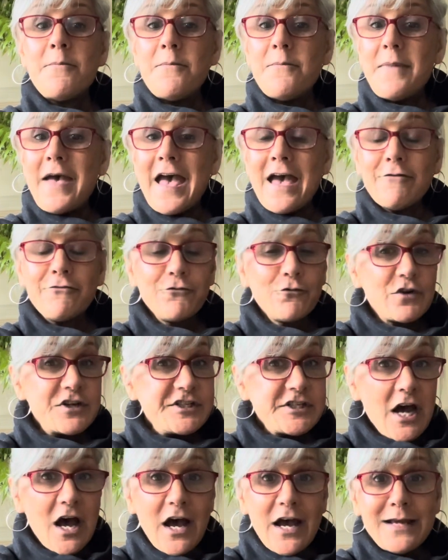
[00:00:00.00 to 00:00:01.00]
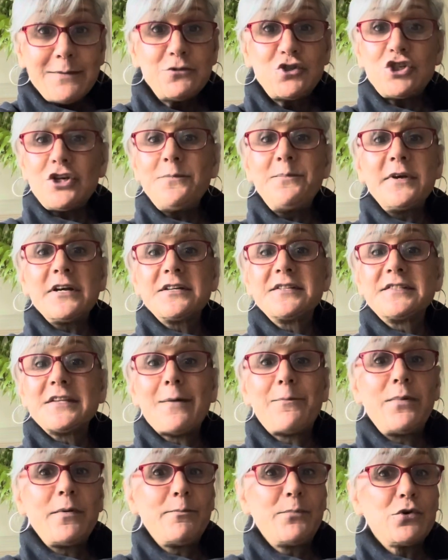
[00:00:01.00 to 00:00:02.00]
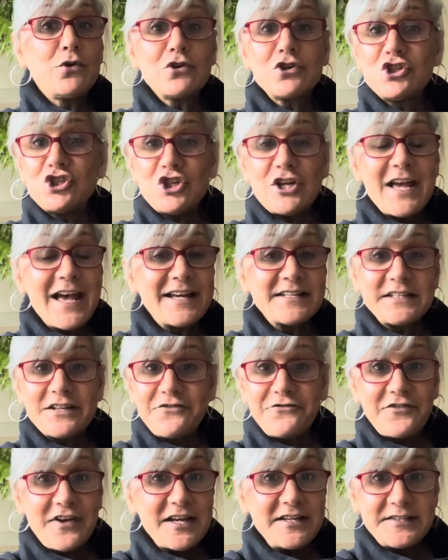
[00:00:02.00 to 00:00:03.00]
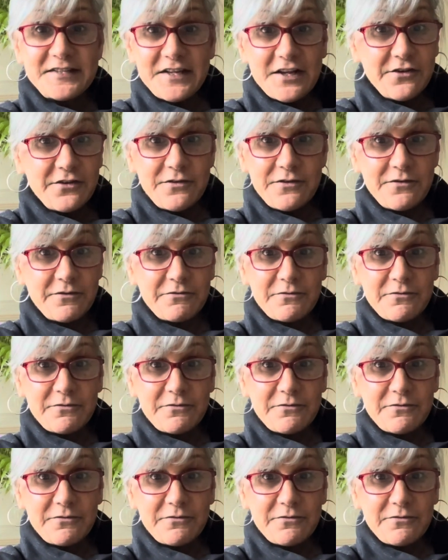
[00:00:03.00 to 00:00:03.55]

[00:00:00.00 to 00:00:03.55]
every time she picks up a book, she has it facing